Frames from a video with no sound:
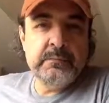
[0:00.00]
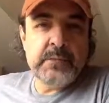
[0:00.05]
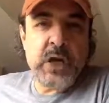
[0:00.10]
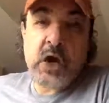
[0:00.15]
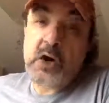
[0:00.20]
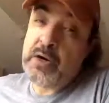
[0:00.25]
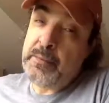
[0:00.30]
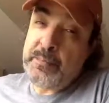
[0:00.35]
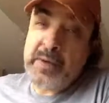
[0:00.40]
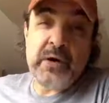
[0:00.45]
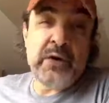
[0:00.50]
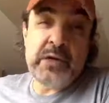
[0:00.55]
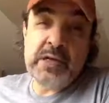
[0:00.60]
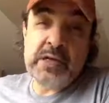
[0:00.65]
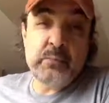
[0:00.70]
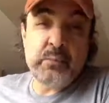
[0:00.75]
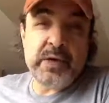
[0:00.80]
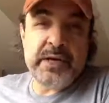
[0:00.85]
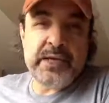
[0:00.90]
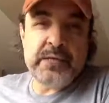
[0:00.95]
are
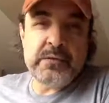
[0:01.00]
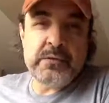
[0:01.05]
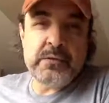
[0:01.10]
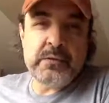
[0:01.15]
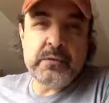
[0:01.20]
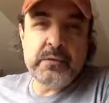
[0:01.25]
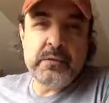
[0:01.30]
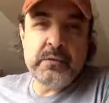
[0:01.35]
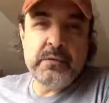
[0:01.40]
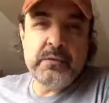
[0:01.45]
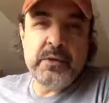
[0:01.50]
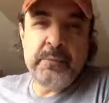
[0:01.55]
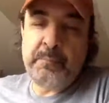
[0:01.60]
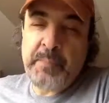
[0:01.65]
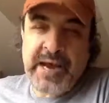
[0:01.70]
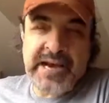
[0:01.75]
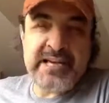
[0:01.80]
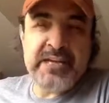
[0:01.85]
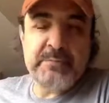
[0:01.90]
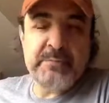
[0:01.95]
American brains, the
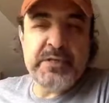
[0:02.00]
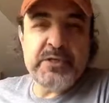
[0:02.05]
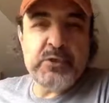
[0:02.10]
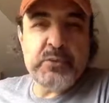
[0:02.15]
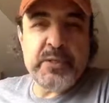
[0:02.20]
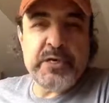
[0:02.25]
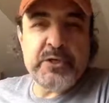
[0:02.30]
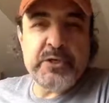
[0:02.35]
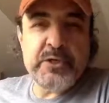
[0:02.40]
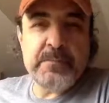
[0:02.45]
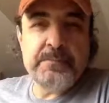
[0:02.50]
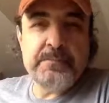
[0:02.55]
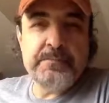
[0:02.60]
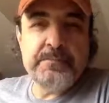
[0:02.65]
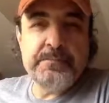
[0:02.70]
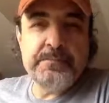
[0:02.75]
Biden administration.